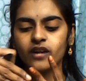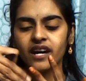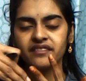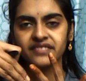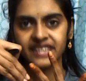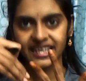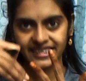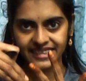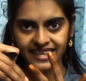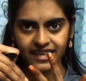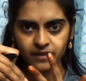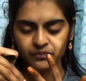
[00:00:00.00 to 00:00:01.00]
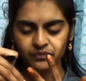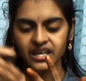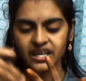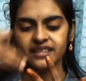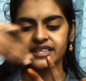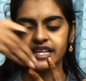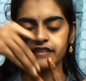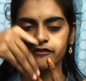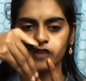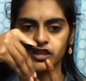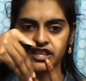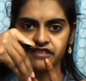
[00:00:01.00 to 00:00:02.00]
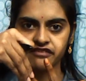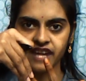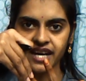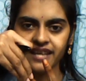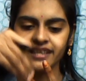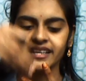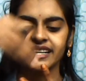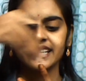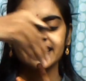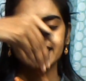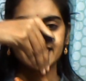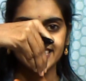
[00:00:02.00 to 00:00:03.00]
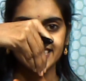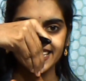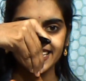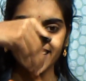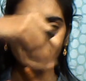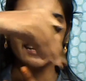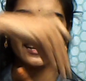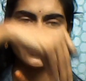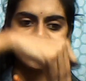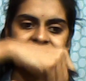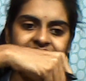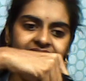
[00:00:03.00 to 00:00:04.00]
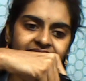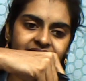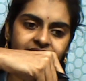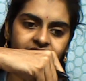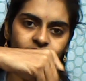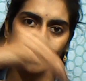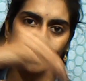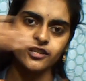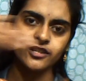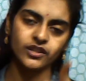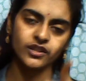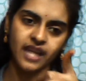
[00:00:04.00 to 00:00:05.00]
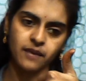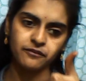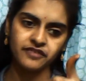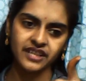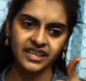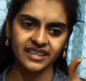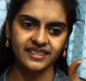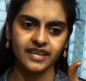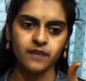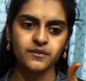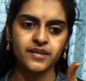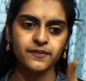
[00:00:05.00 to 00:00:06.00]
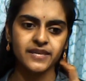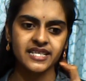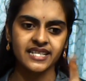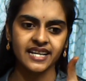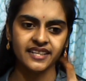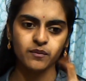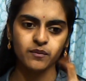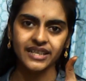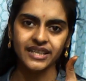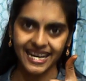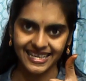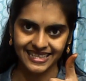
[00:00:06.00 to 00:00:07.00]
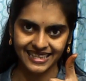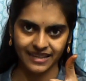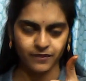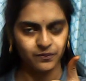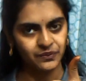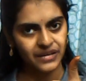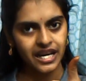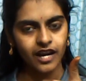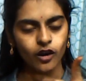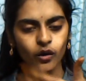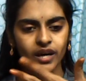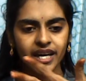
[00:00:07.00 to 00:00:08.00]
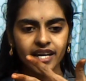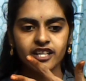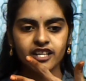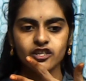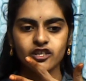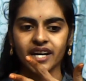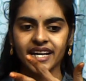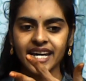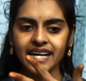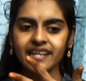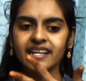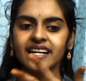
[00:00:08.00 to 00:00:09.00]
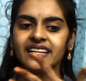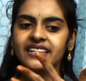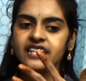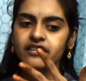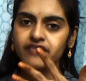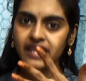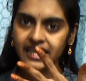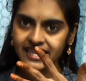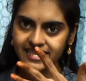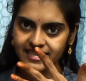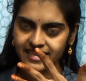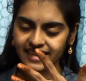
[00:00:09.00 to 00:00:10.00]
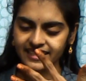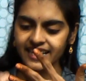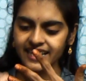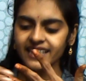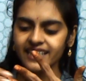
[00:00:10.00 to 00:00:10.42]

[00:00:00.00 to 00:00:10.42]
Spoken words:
have 30, then 45, 60, 90. Okay, so thumb finger, thumbs up is nothing but 90. Okay, so again, little finger is 30,